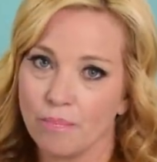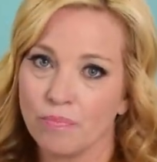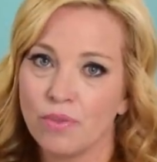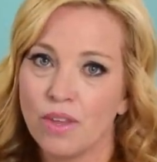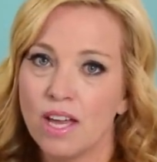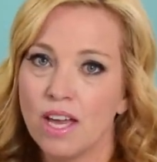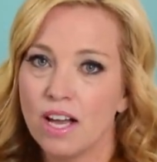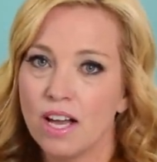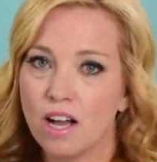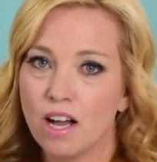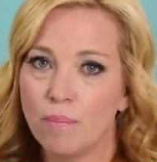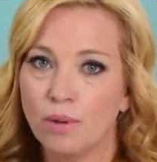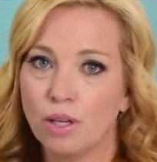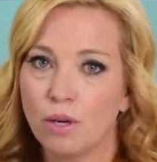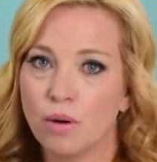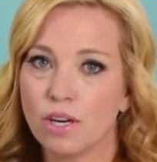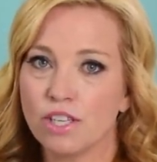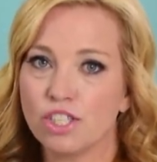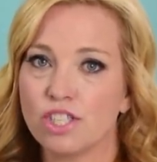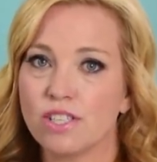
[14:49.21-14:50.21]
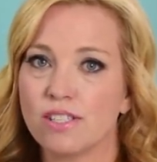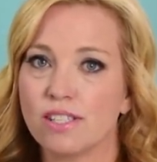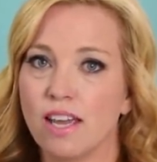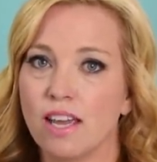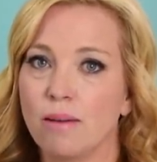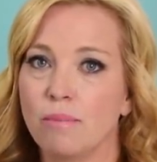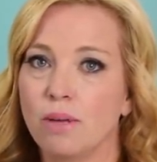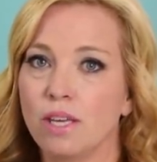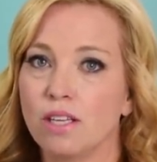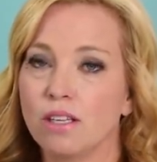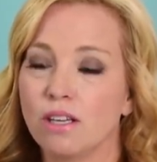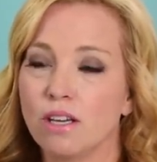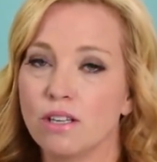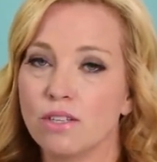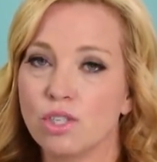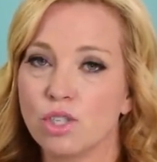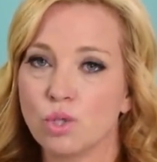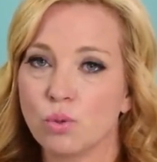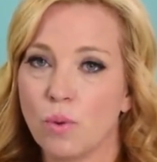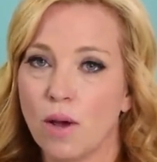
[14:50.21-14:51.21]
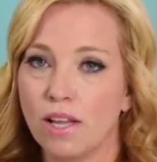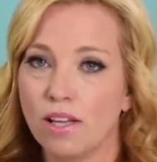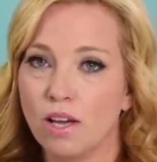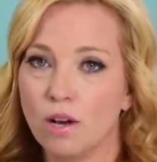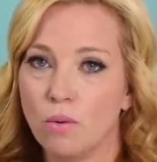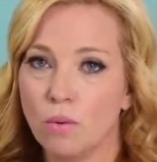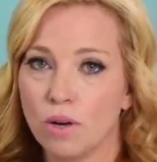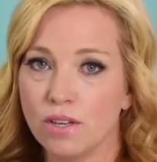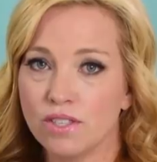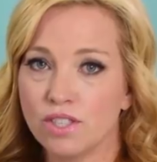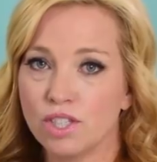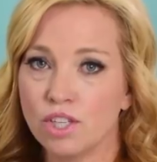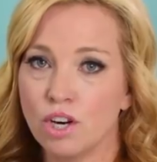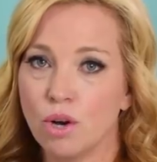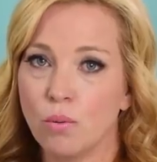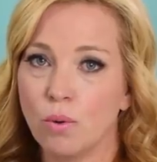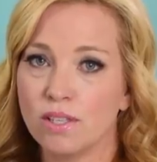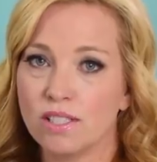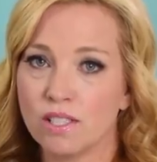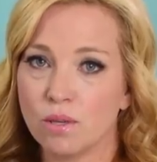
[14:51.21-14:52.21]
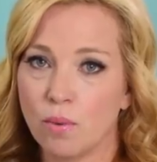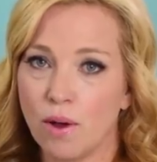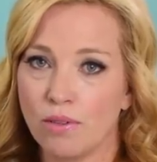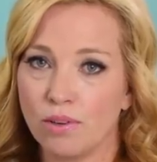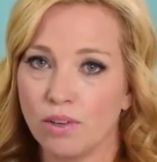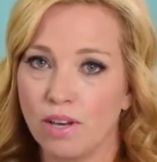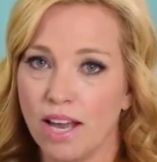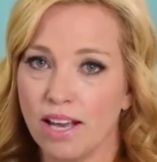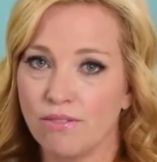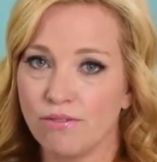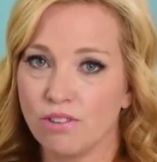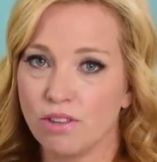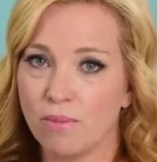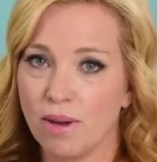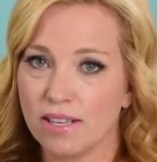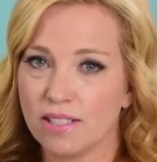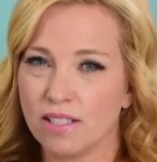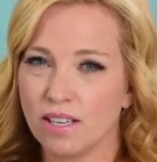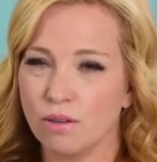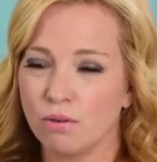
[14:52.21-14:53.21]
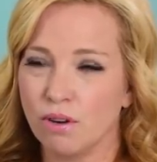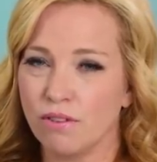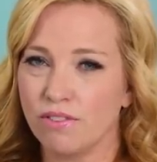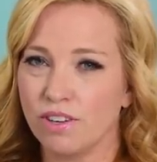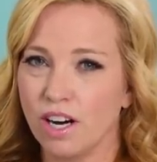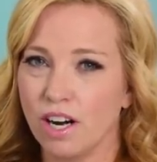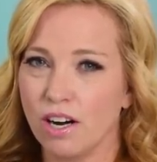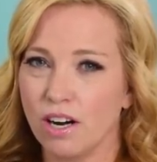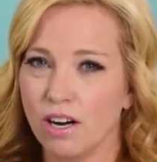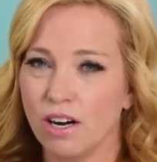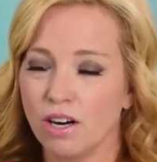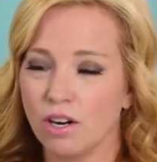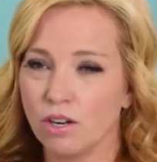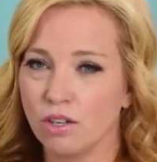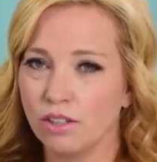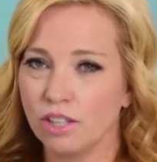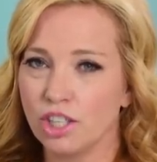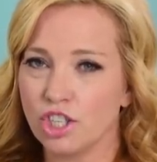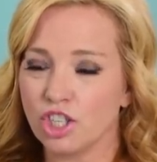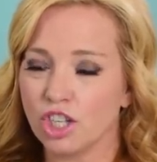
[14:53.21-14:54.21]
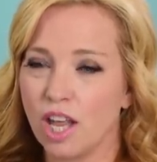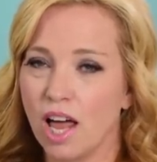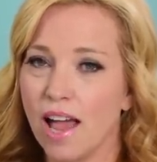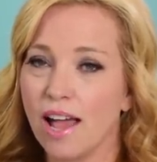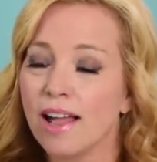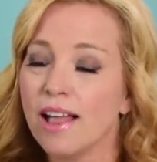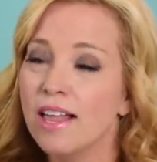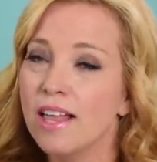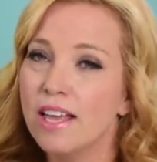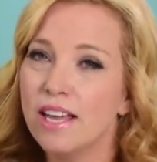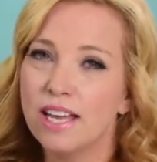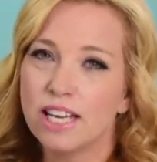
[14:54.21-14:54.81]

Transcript: A couple of questions came in. Consuelo wants to know, what's the weather like for the Mexican Riviera early July?